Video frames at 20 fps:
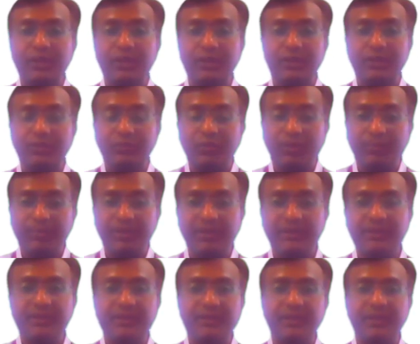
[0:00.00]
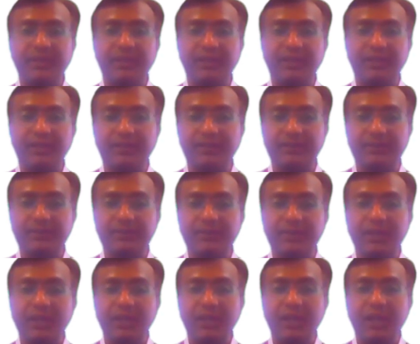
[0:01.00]
it compresses the air
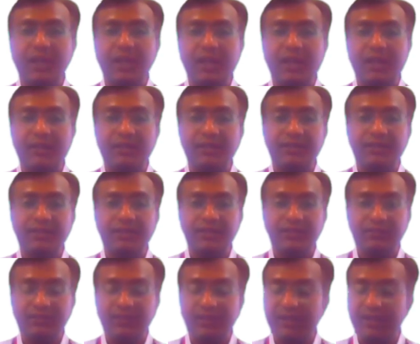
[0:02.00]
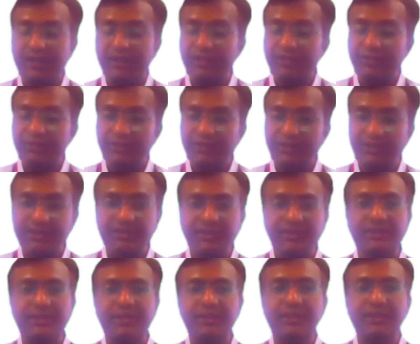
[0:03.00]
and it is converted into its
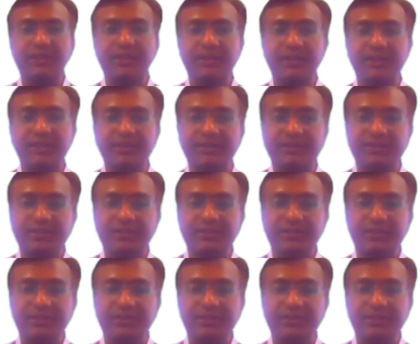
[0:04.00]
internal energy,